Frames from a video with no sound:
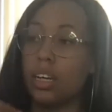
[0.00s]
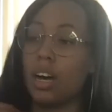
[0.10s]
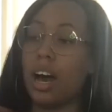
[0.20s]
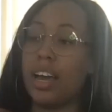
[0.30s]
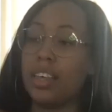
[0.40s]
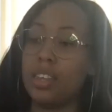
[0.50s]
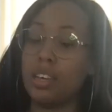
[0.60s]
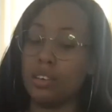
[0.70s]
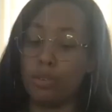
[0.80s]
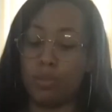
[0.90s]
I
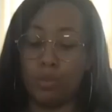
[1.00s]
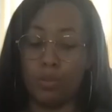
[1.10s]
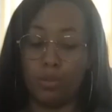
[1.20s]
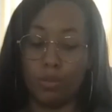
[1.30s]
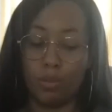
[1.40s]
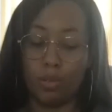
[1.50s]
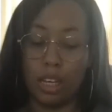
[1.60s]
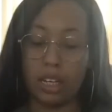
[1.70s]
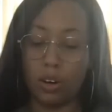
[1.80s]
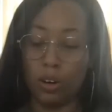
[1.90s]
think
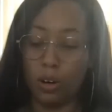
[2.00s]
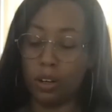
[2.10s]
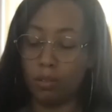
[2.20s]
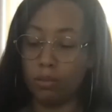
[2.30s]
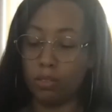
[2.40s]
it all